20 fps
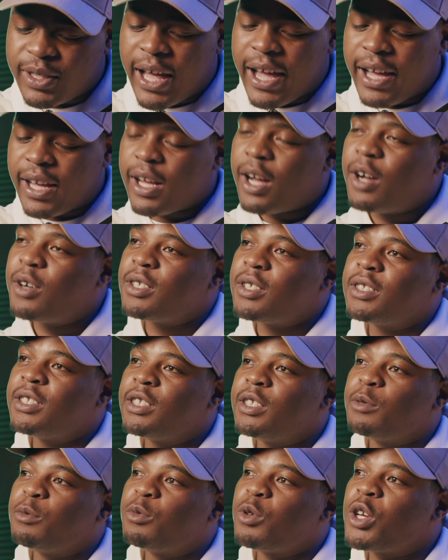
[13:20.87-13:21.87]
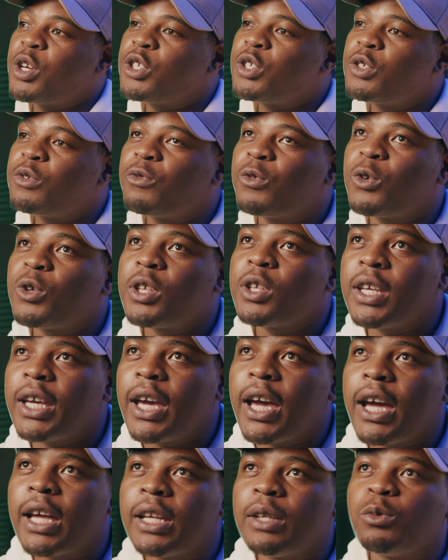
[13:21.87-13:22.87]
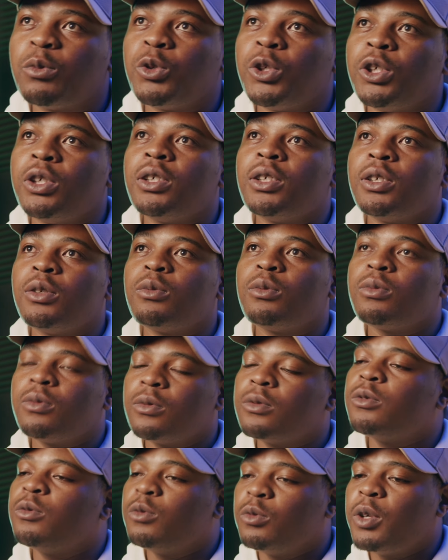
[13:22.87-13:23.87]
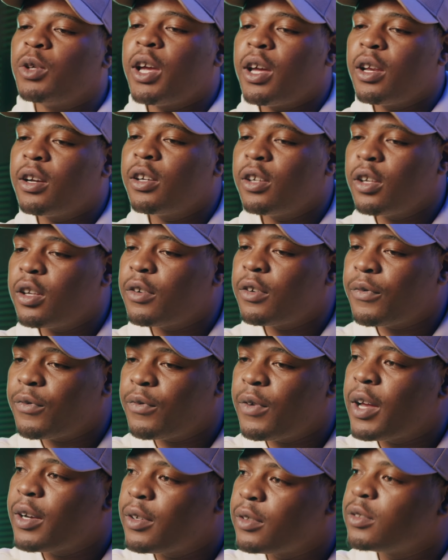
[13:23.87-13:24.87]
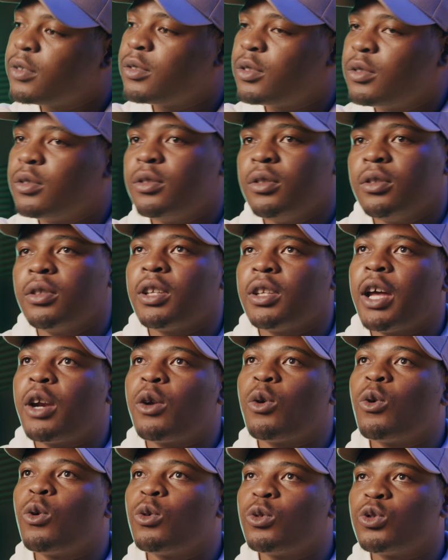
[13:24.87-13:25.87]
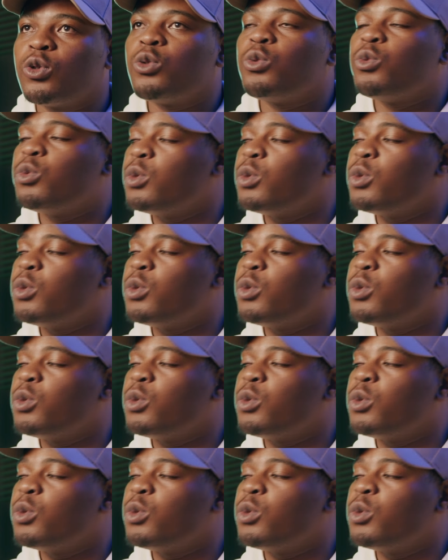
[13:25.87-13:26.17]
like our celebration for the year. And we had a lot of fun in that whole 2